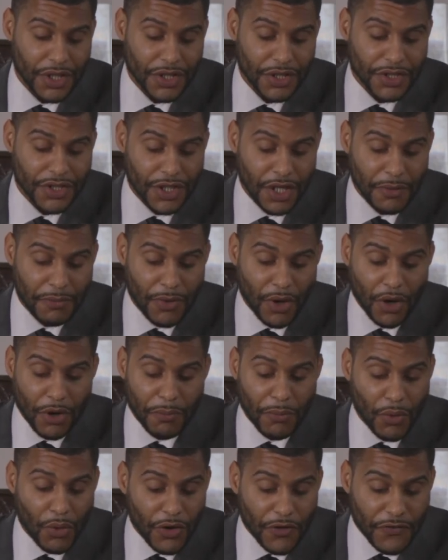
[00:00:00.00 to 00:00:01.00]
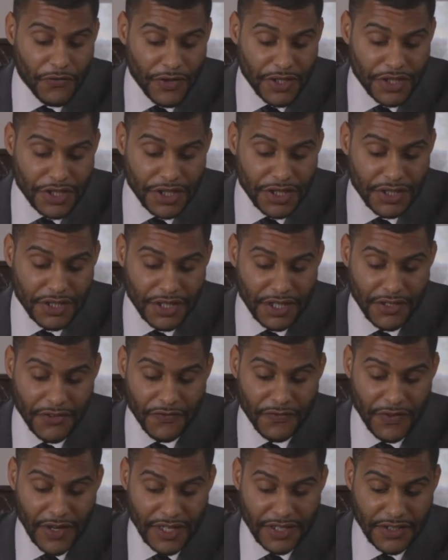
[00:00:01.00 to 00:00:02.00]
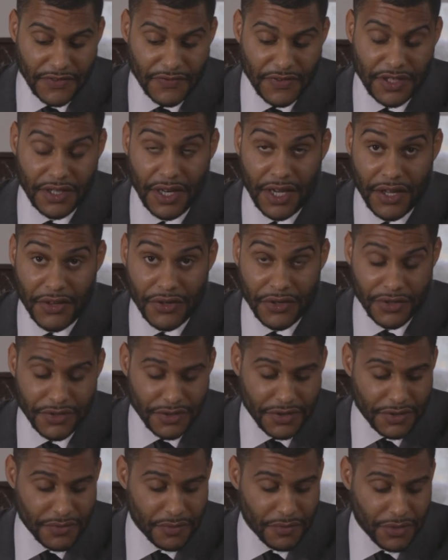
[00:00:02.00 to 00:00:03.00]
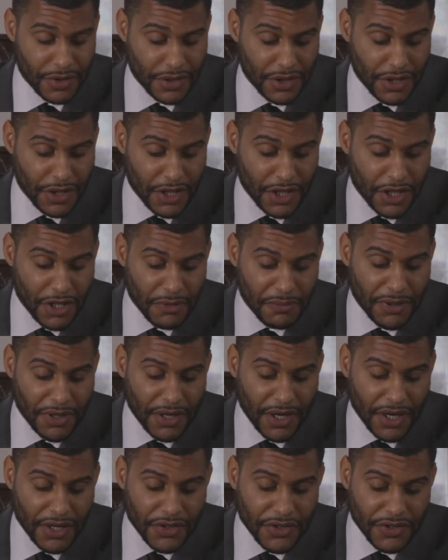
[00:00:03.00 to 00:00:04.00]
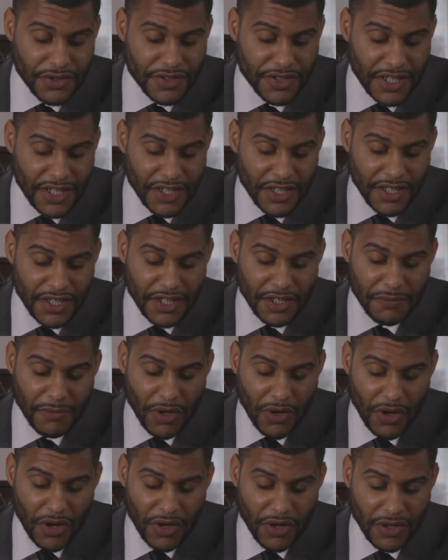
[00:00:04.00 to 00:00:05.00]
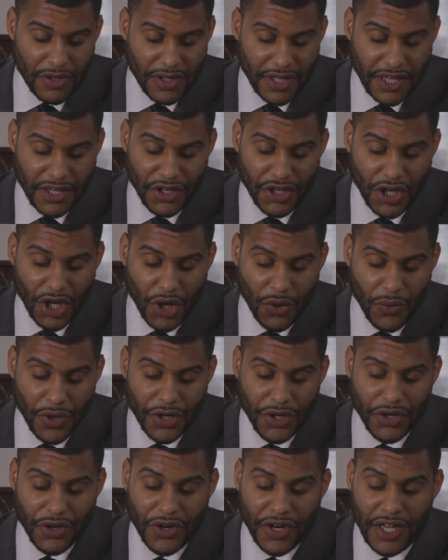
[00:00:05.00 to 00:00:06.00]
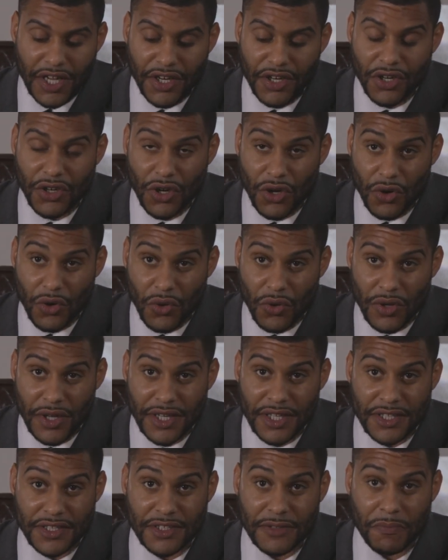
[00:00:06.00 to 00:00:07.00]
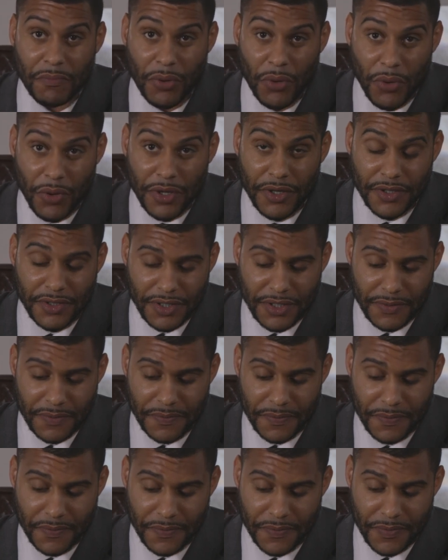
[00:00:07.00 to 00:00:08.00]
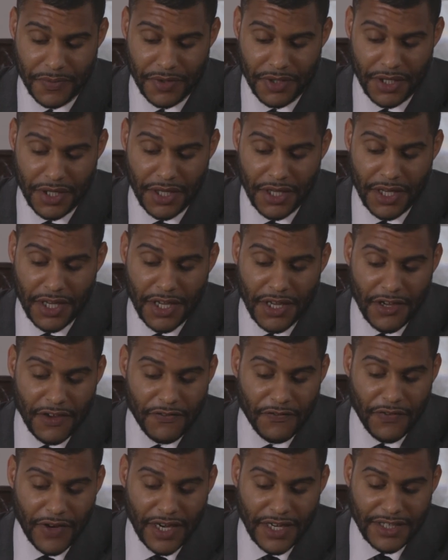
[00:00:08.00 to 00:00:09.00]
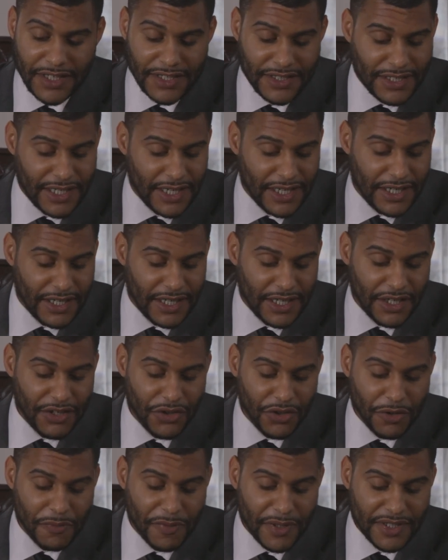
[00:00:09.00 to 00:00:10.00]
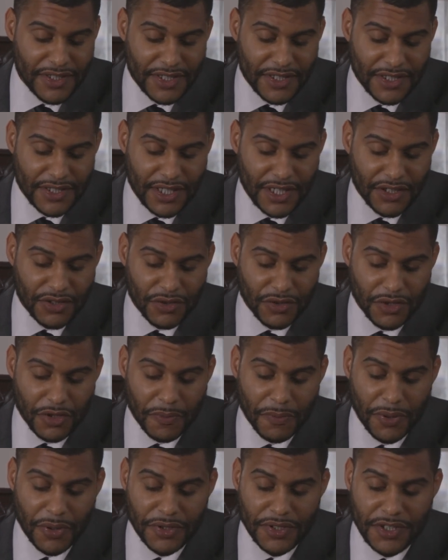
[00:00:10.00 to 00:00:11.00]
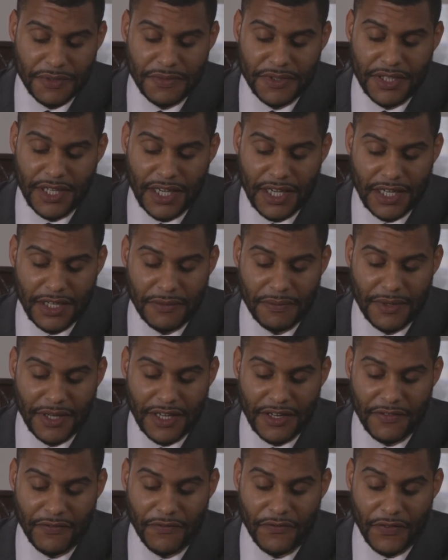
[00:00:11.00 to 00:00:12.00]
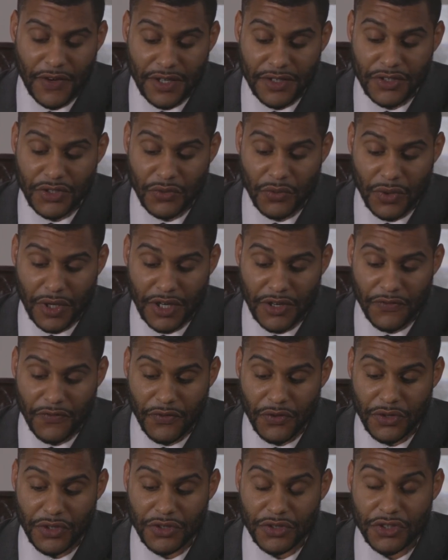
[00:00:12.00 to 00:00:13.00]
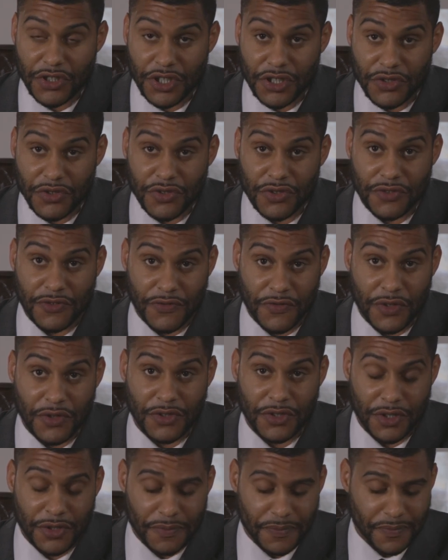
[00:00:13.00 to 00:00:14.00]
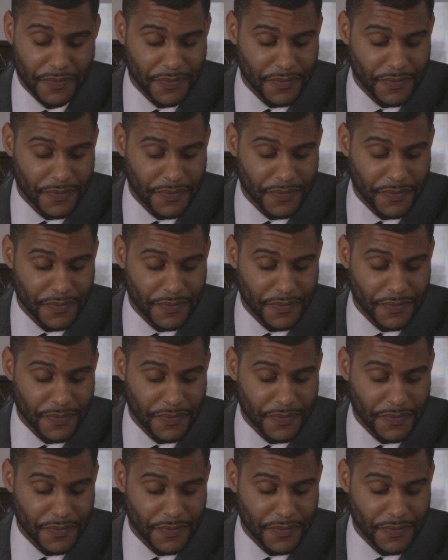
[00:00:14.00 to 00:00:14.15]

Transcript: Some are more efficient and effective than others, but understanding them all and knowing your end goal is important. Find a day in your busy schedule to put some time and funds away for your children's future.